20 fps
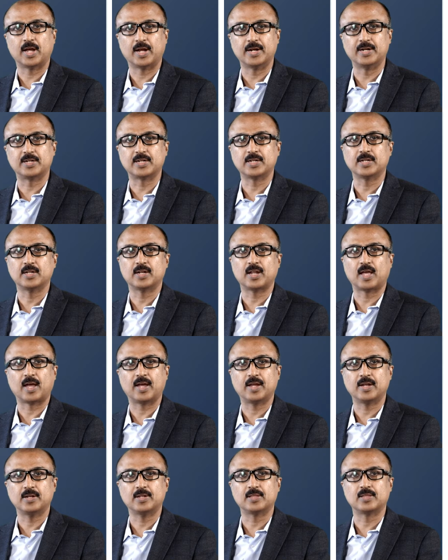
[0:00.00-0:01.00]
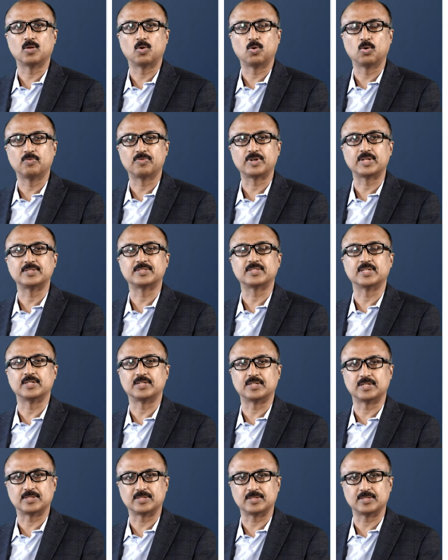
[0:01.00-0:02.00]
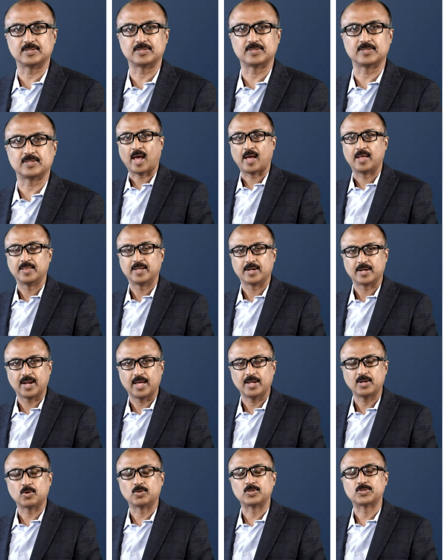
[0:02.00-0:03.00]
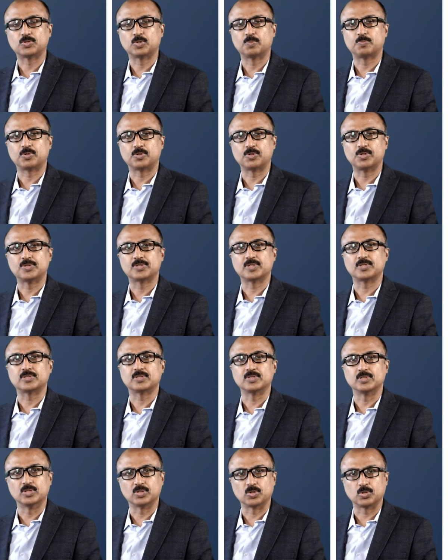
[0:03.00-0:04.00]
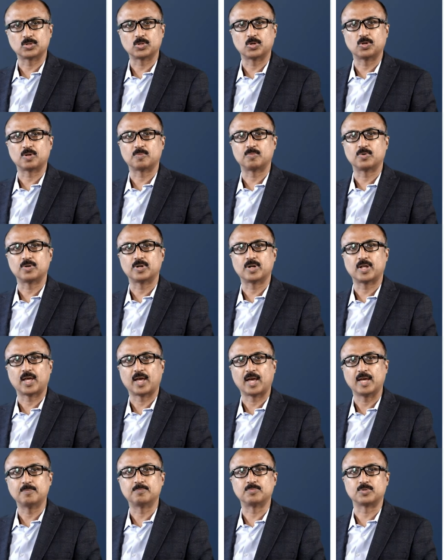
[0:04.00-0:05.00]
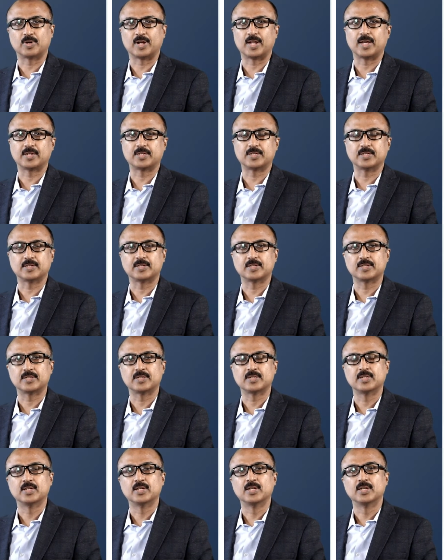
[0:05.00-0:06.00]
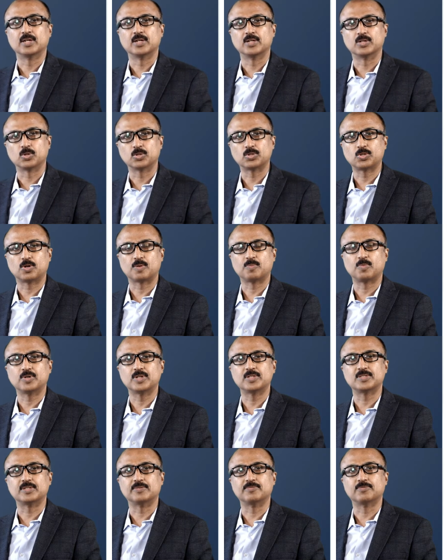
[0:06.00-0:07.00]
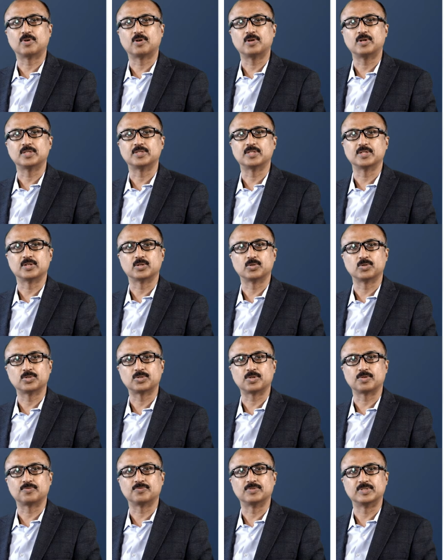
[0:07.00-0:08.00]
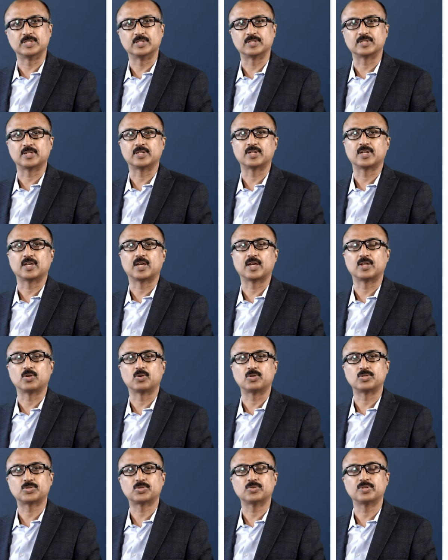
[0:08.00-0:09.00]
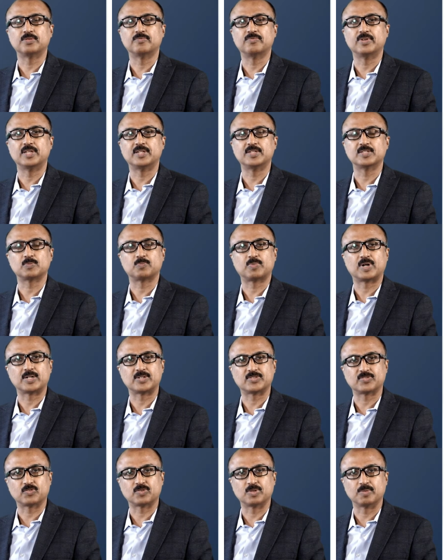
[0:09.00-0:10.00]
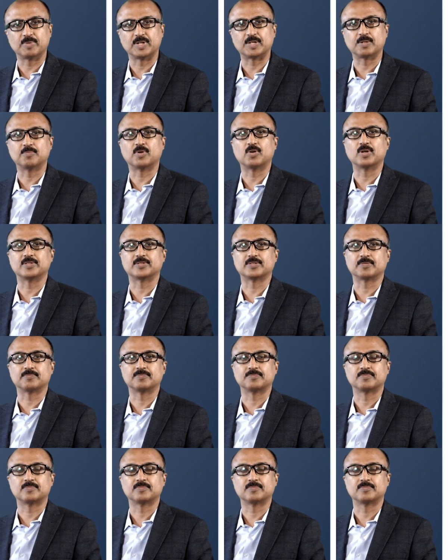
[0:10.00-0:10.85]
adrenal and ovaries and testis. The gland also produces growth hormone and prolactin. Growth hormone is involved in the growth of children and also in various parts of the metabolism.